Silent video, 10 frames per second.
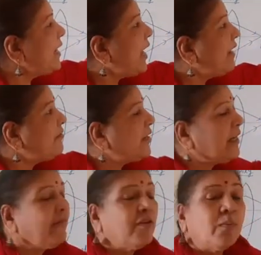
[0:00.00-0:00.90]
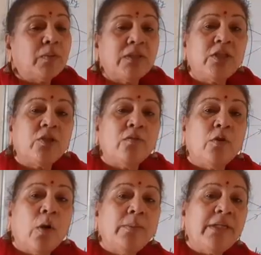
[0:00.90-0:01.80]
I have taken the position of the
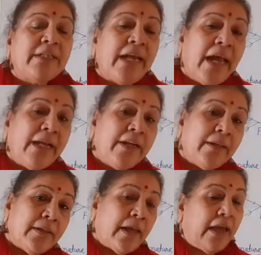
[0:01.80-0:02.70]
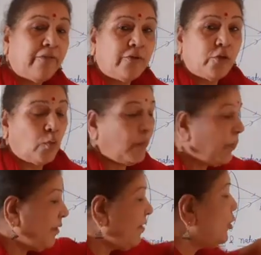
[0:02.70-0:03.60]
object at F2.
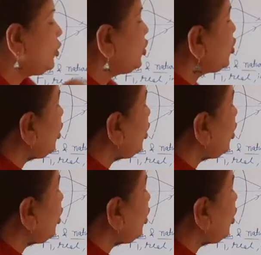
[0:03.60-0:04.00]
We are going to talk